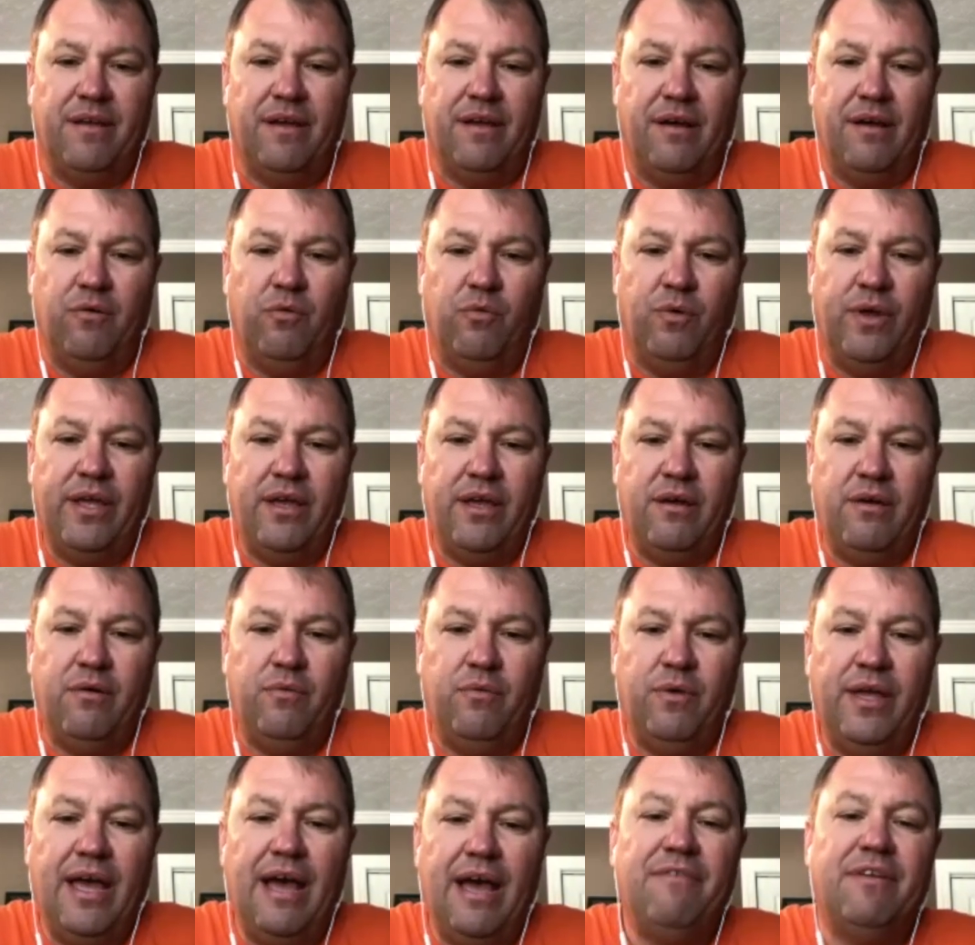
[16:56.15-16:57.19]
We
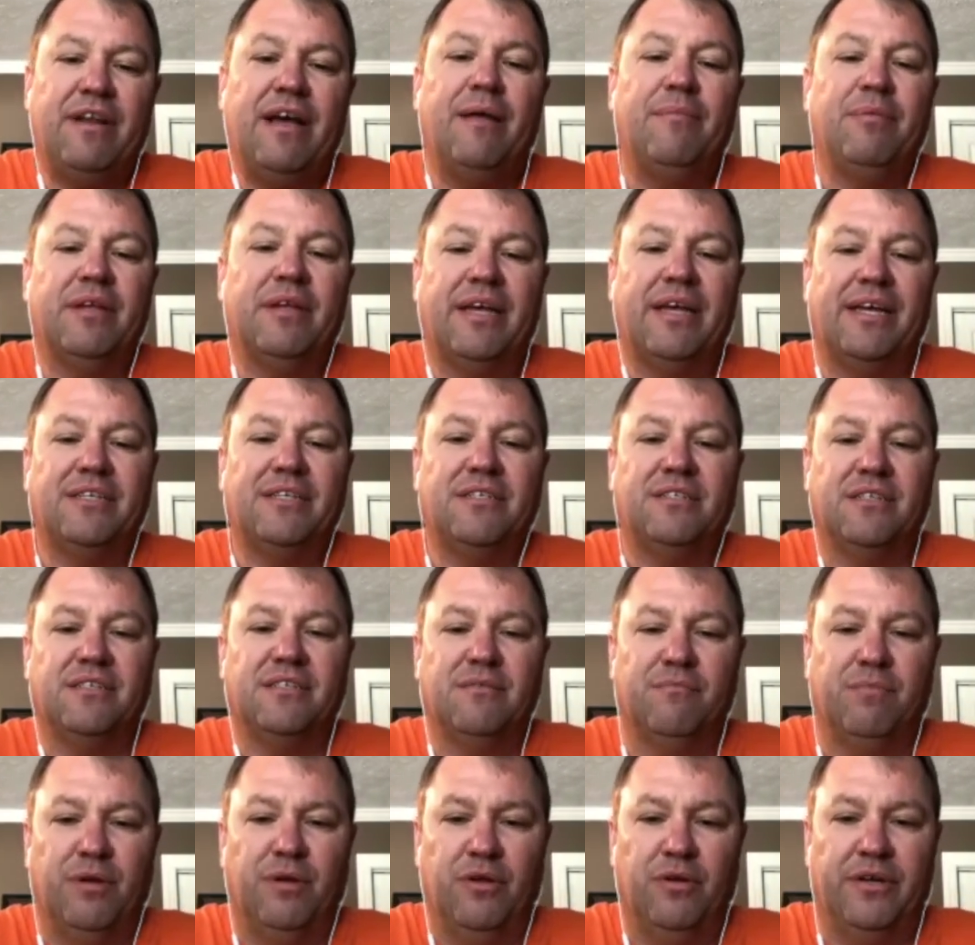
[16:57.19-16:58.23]
we have an obligation as
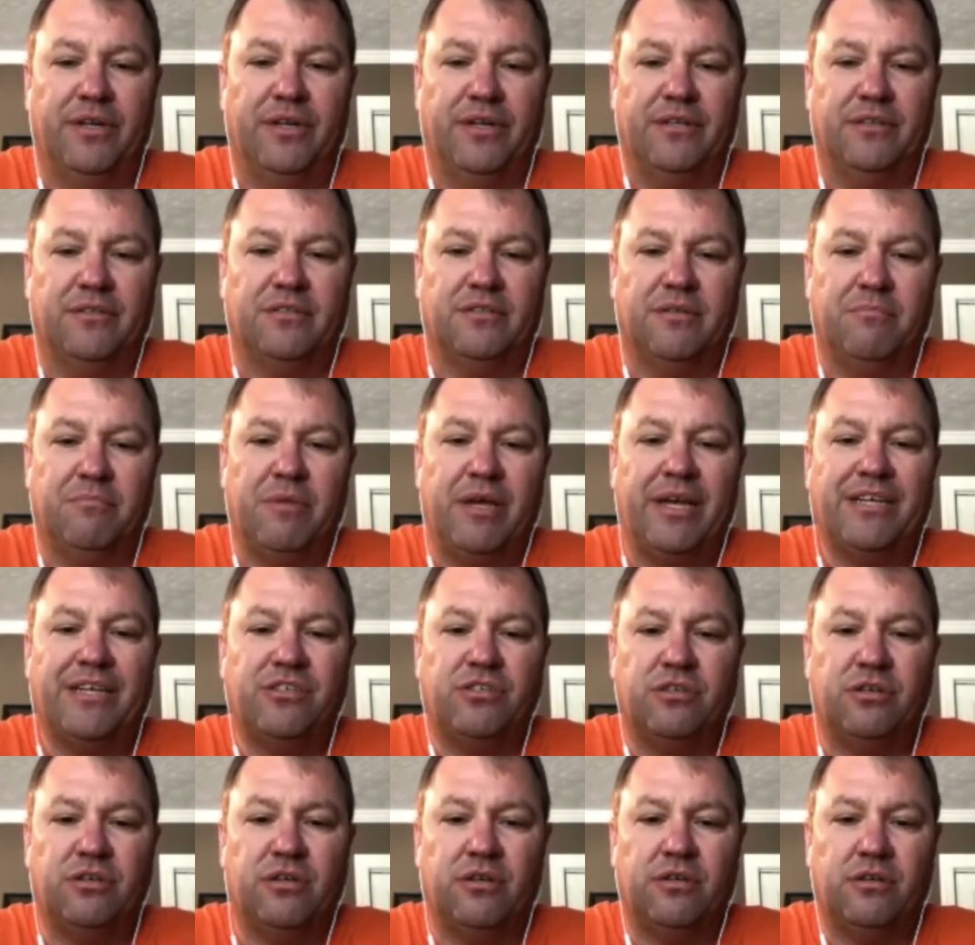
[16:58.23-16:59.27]
employers to make
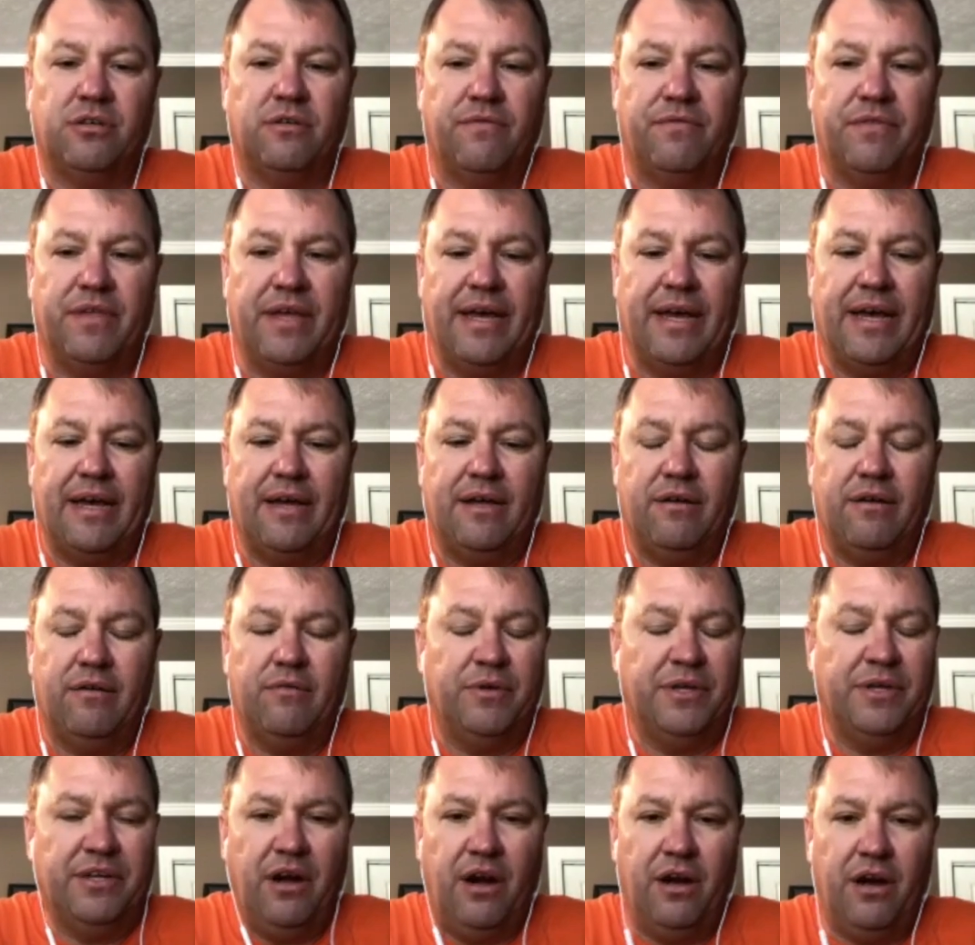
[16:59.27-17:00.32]
sure that
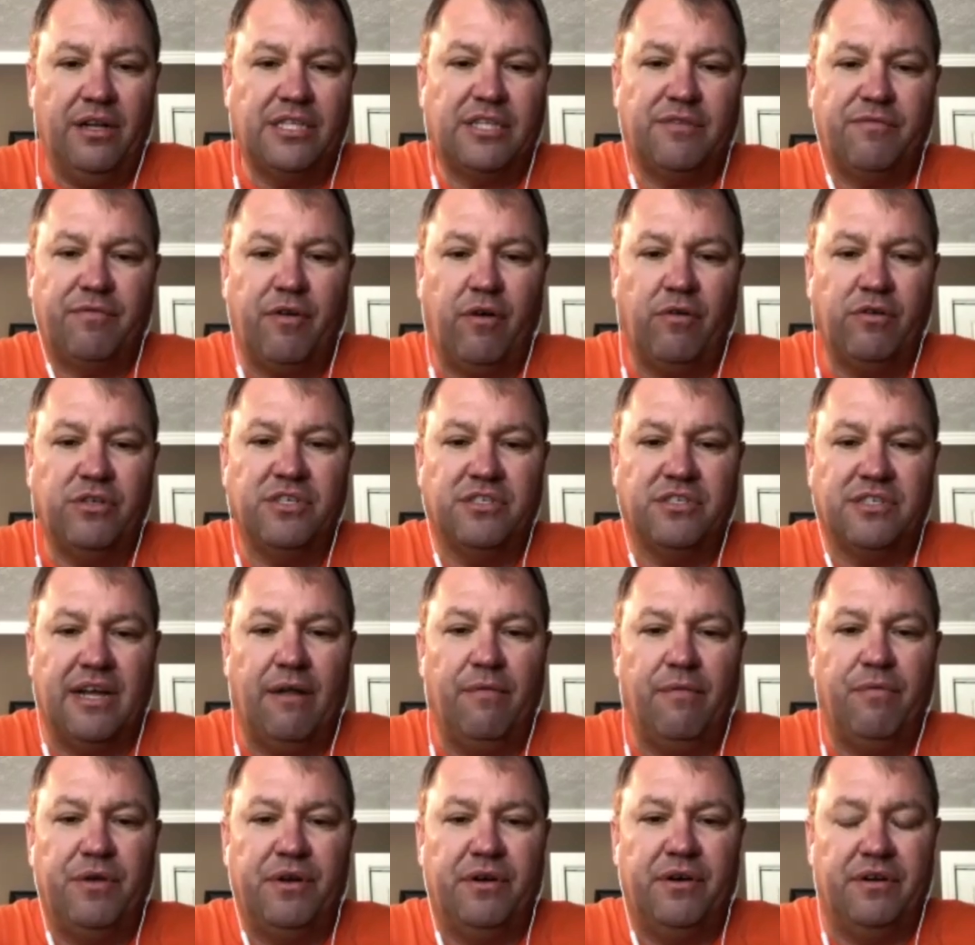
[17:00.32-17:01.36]
regardless if OSHA is out
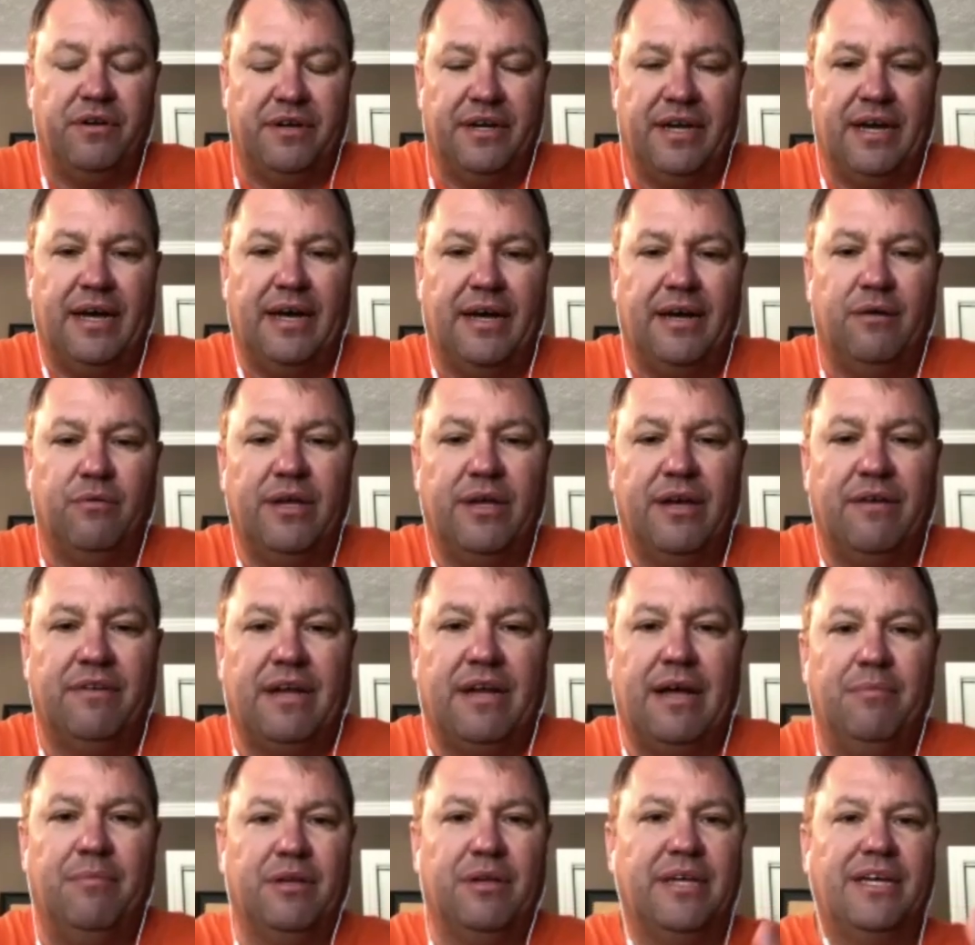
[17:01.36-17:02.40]
there or not, we have an
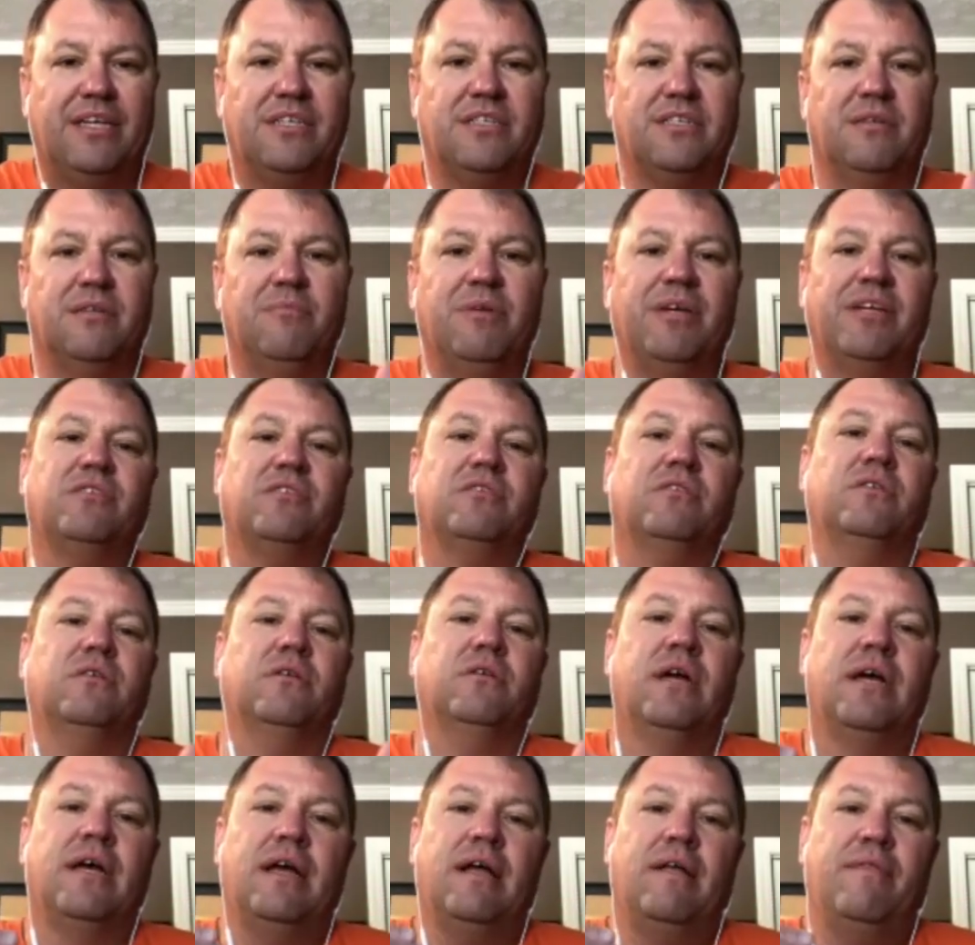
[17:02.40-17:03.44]
obligation to make sure
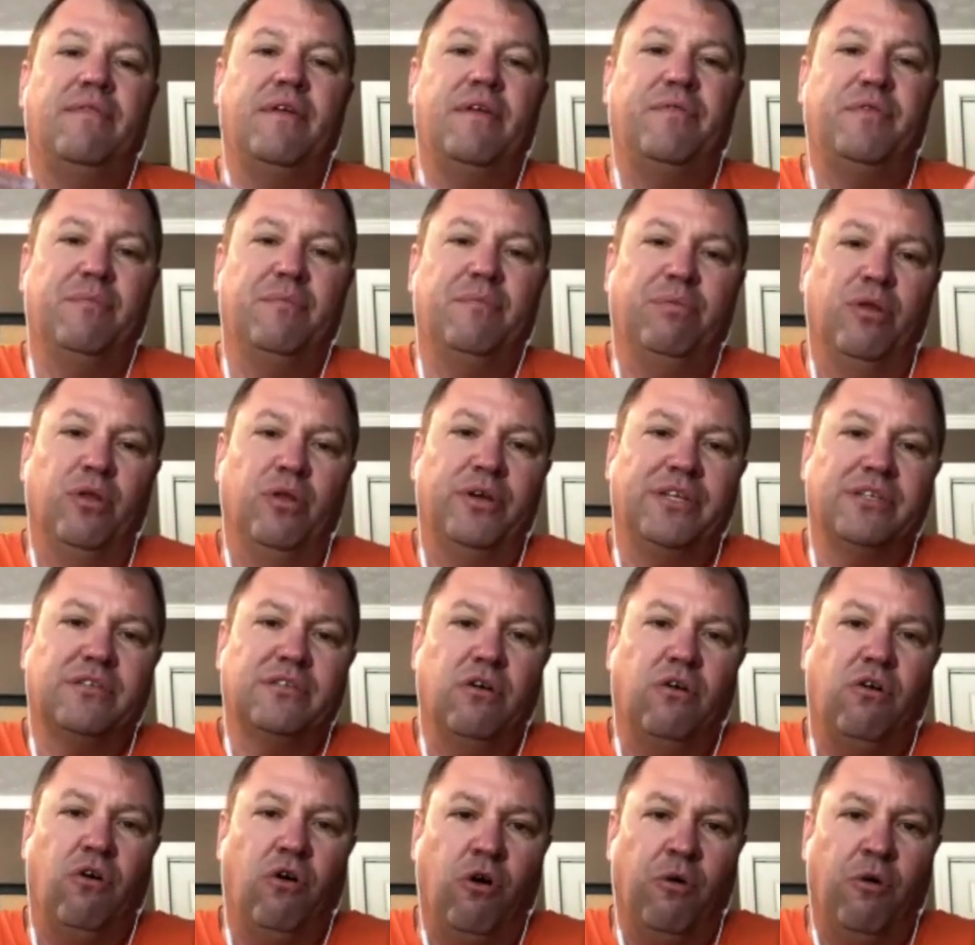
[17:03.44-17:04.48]
that the employees
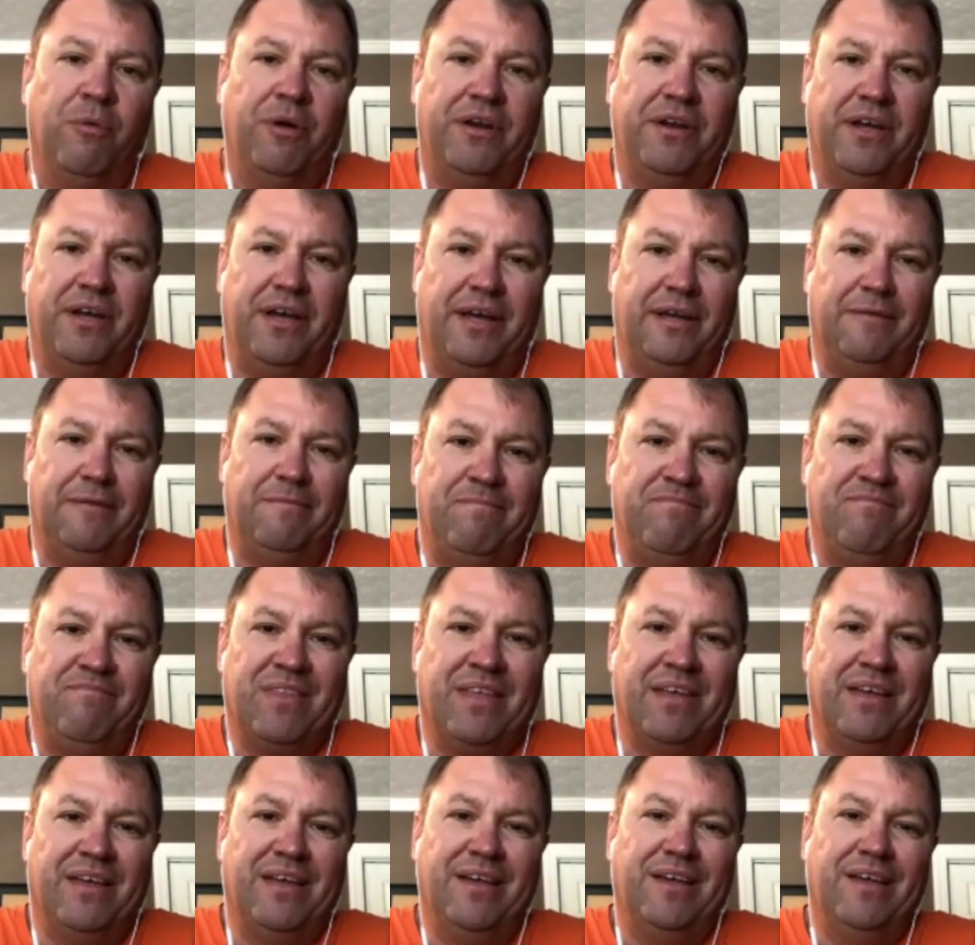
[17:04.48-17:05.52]
go home at night.
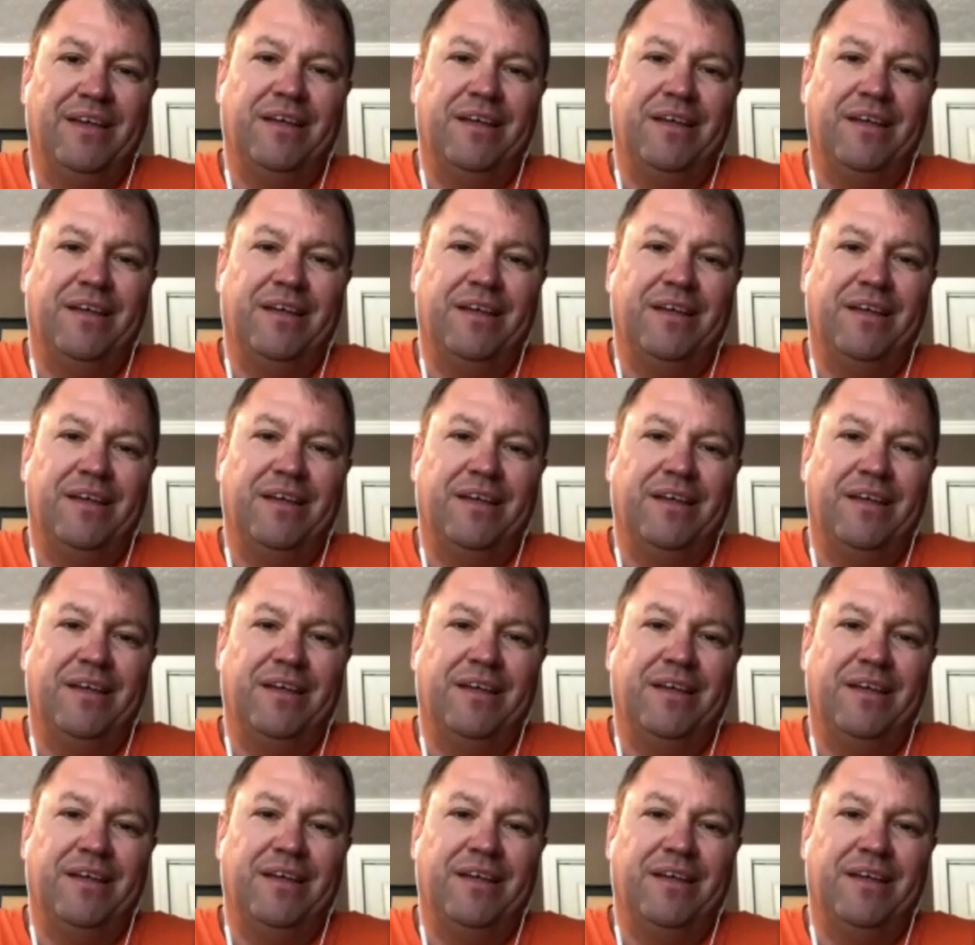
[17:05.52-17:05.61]
Yeah.